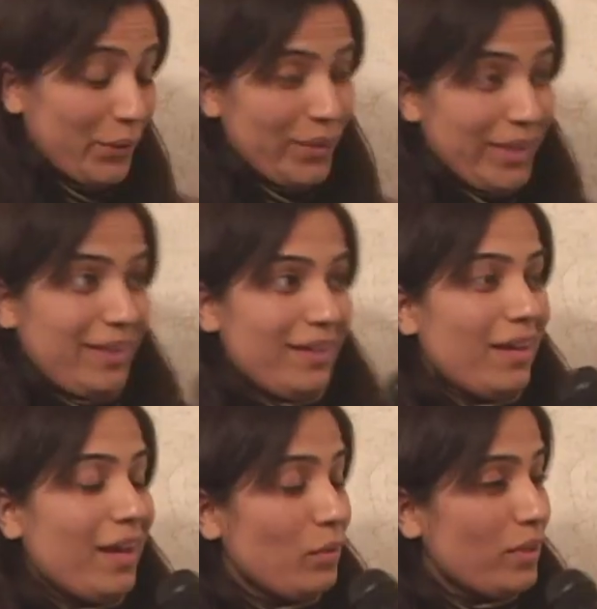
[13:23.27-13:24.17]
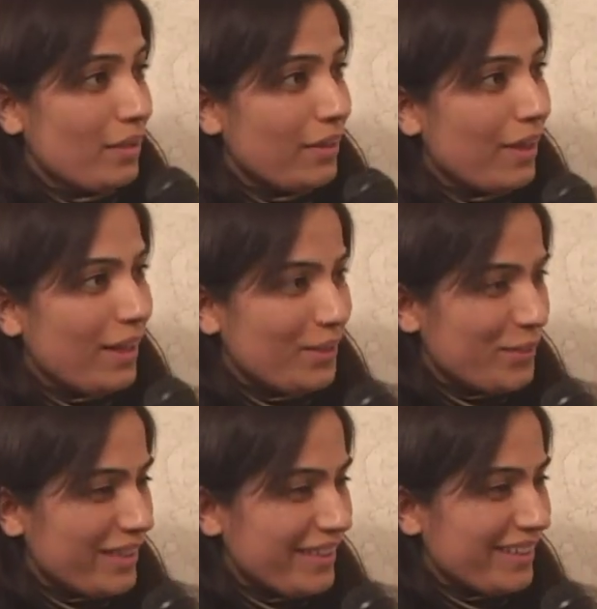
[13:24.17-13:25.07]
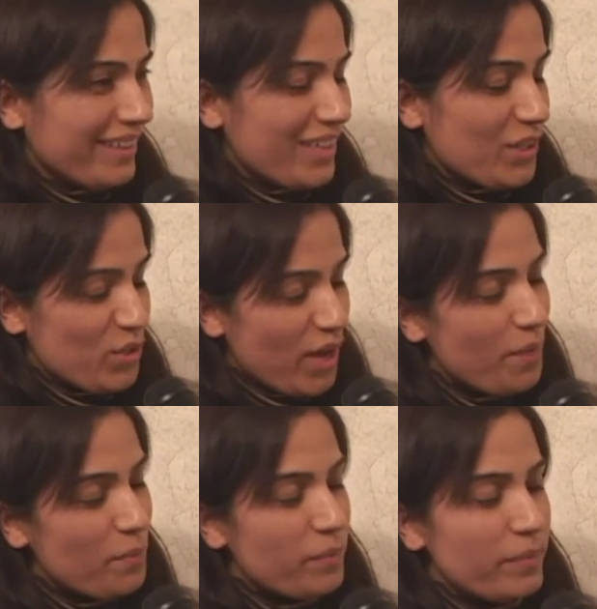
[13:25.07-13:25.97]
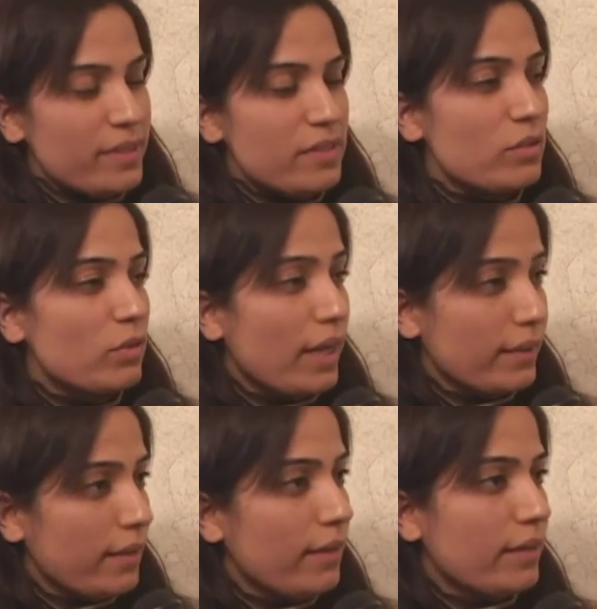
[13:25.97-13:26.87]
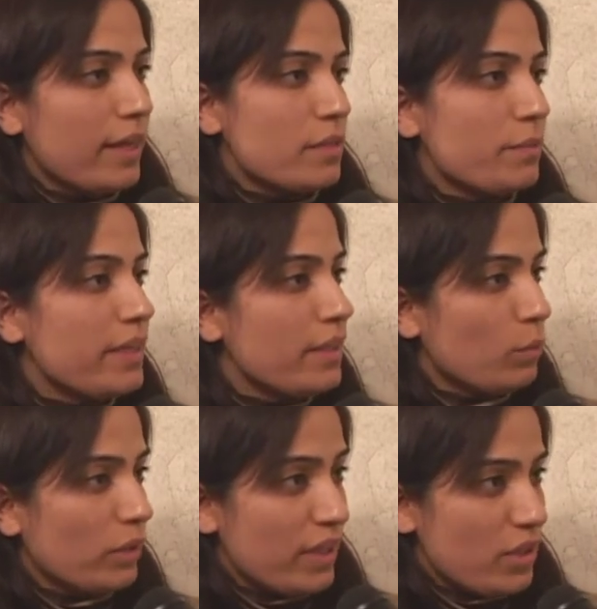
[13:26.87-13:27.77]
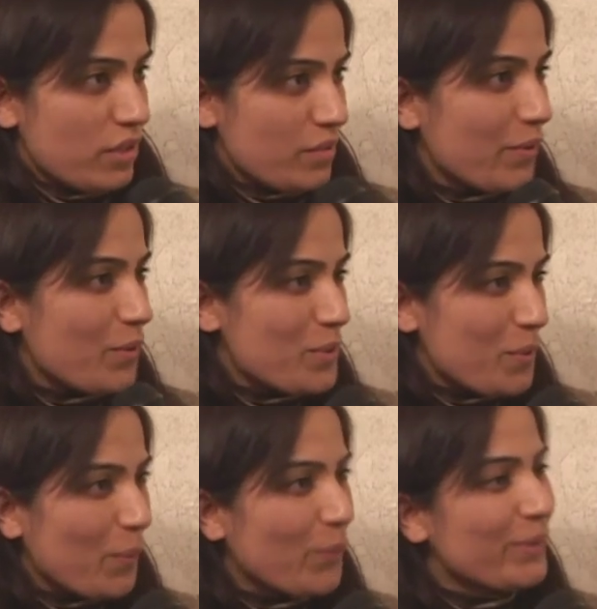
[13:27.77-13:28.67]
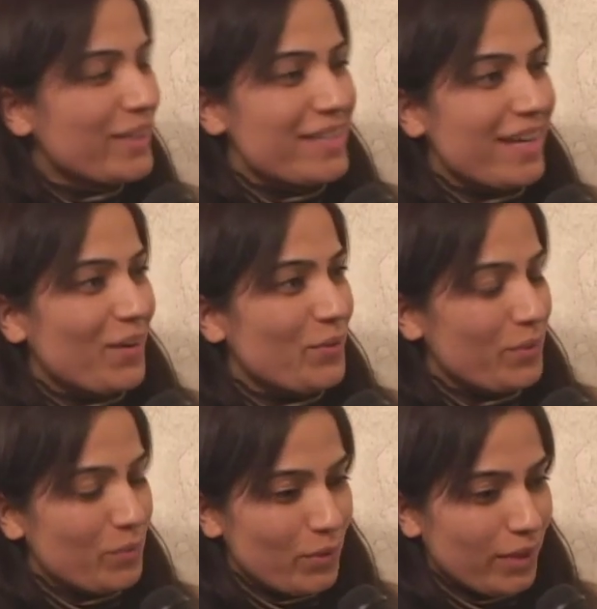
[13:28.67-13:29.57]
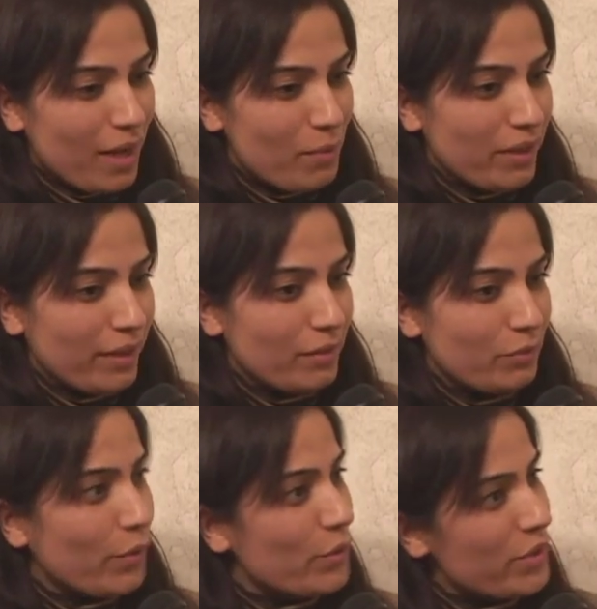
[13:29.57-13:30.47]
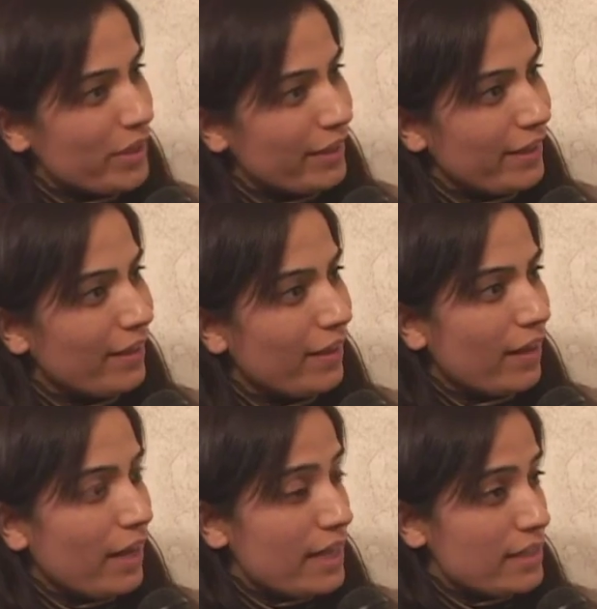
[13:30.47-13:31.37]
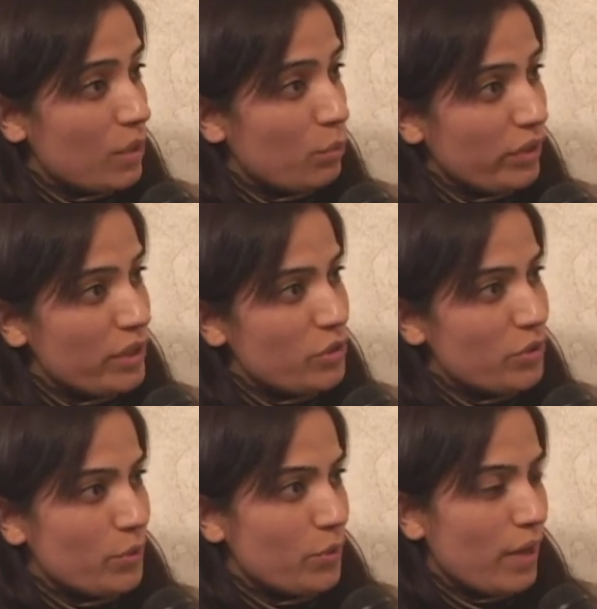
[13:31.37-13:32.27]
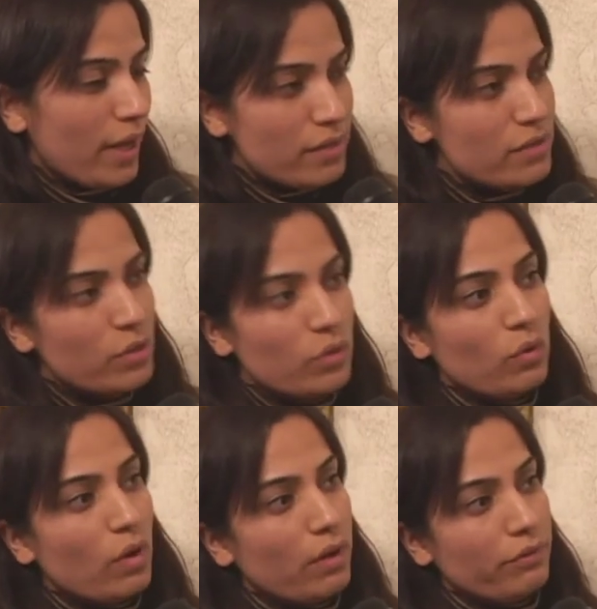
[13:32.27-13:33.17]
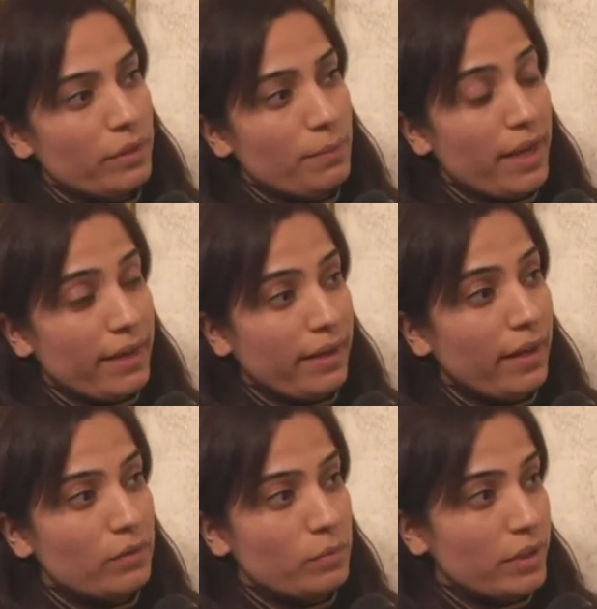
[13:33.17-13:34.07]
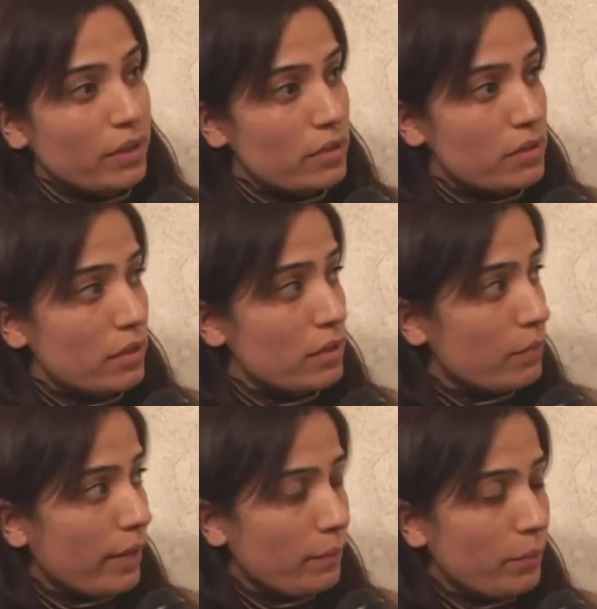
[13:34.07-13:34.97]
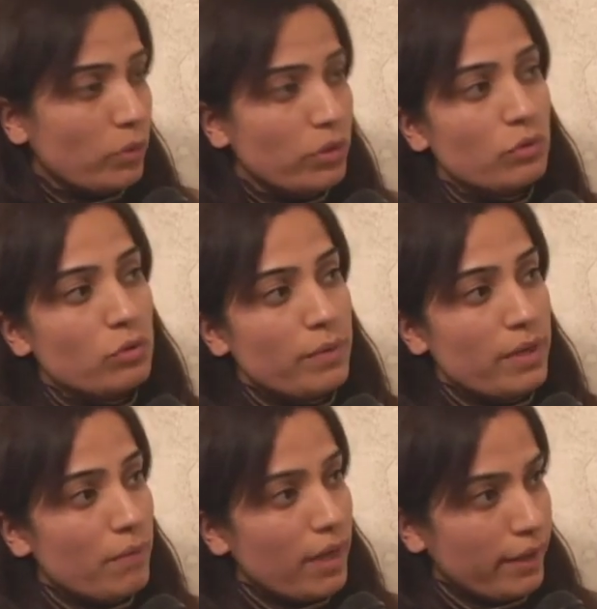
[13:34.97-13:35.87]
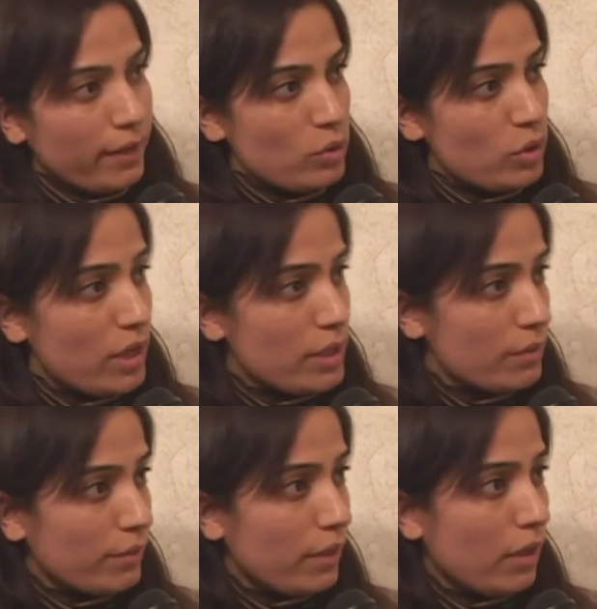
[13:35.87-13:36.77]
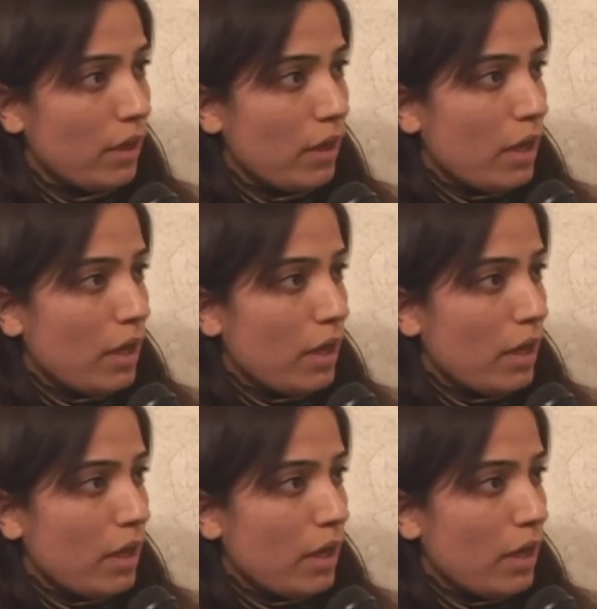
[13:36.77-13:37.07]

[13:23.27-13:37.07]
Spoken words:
Okay, I will try my best to attend as many invitations from supporters around the world coming. Unfortunately, as I wish to answer to all of them, I can't, because it's very important to be in my country, as well